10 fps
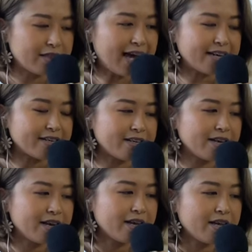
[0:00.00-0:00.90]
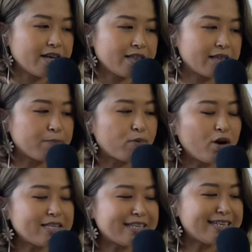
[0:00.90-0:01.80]
Then, they
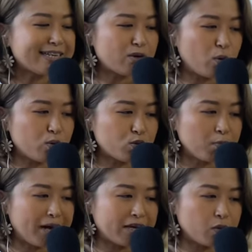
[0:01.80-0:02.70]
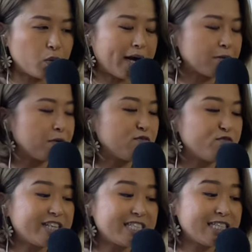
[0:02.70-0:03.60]
brought in an old man who had been
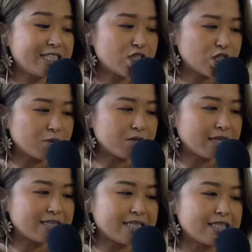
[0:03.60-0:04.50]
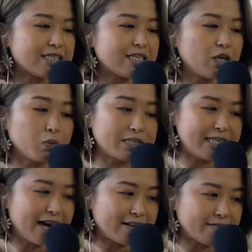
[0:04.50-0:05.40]
fixing ships since he was
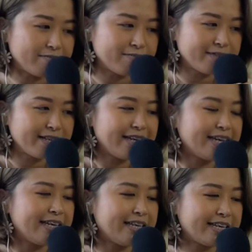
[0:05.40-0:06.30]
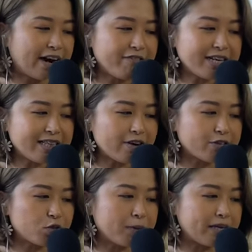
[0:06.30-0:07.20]
young. He carried a
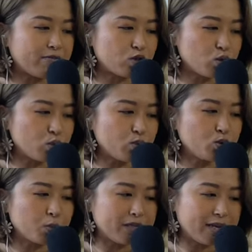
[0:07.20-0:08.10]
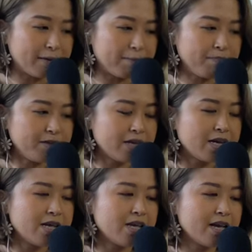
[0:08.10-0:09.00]
large bag of tools with him,
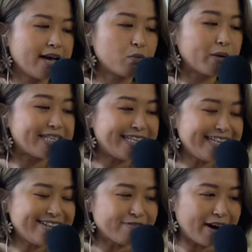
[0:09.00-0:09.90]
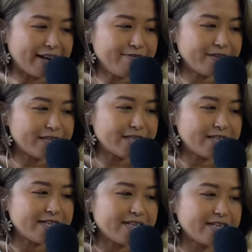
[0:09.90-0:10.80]
and when he arrived,
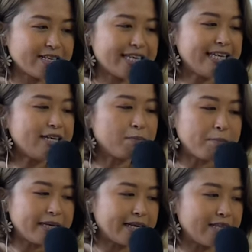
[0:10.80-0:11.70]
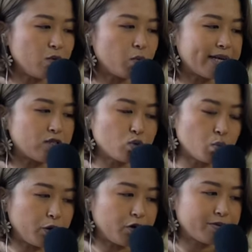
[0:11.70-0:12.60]
he immediately went to
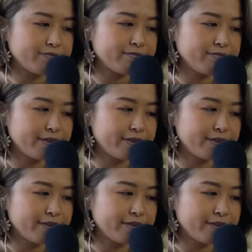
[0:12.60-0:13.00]
work